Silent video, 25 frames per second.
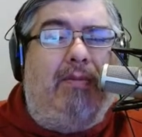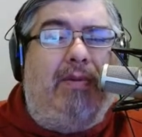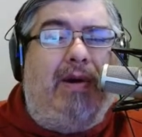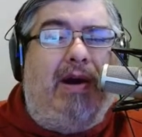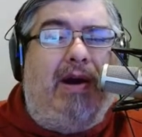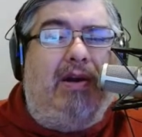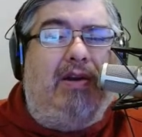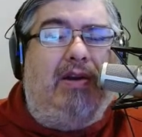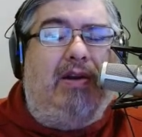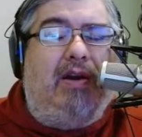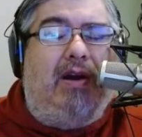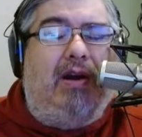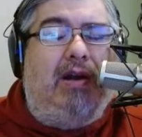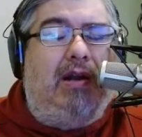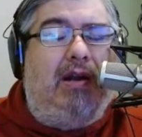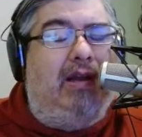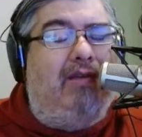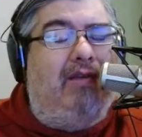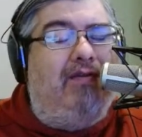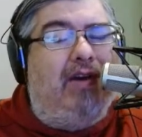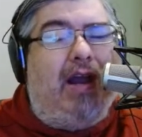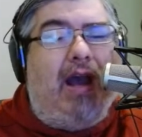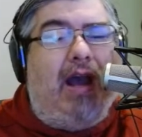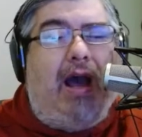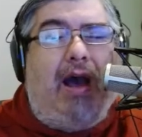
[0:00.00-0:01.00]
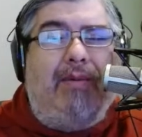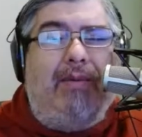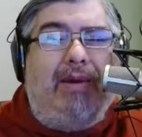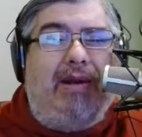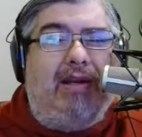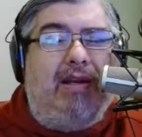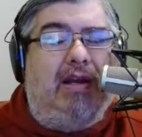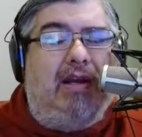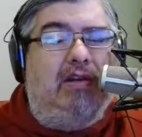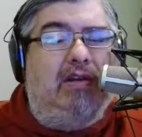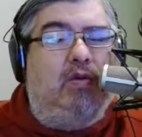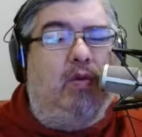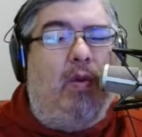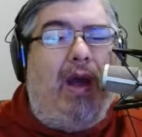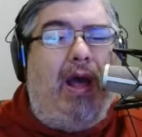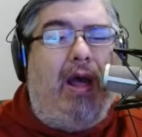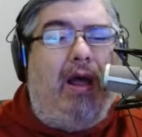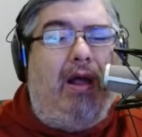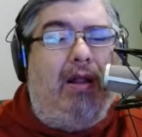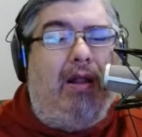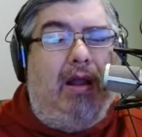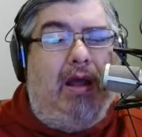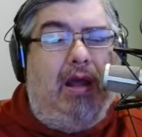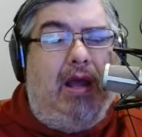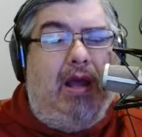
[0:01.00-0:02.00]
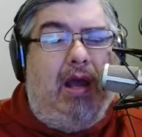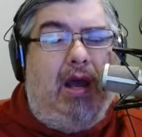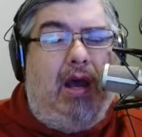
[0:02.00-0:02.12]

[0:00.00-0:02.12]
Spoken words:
But leave a comment as well.